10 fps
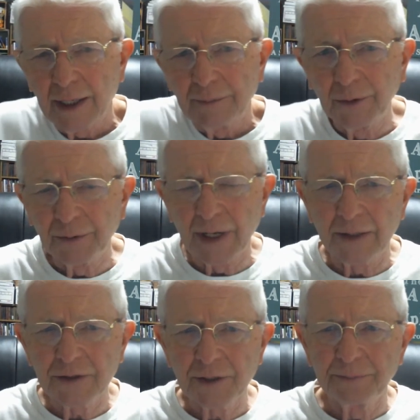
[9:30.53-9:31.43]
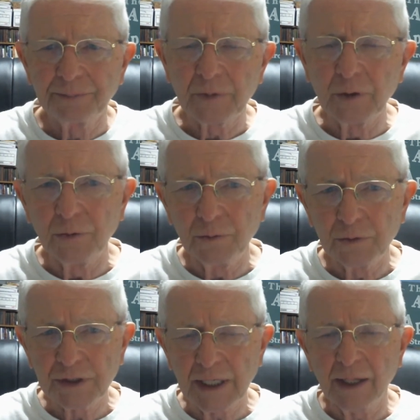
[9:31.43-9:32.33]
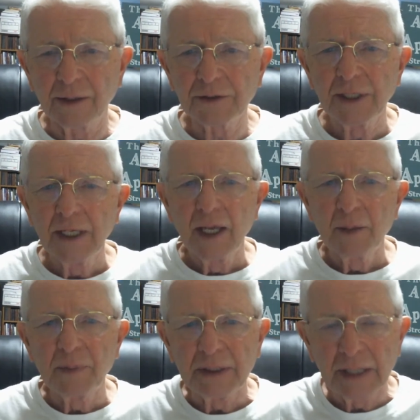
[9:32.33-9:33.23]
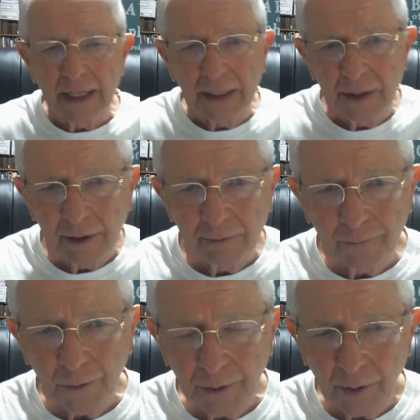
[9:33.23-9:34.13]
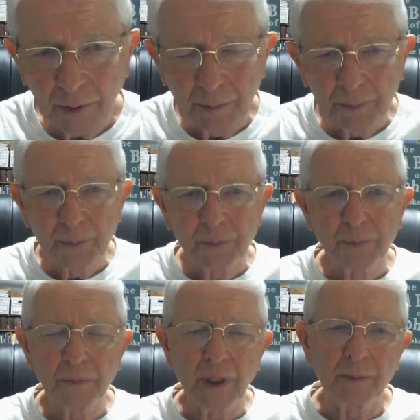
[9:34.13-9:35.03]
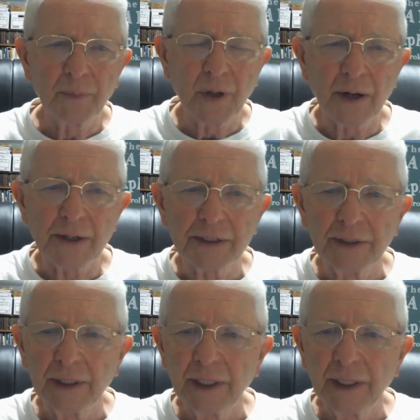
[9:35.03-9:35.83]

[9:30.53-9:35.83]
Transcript: neurons, new cells, but not in the frontal part.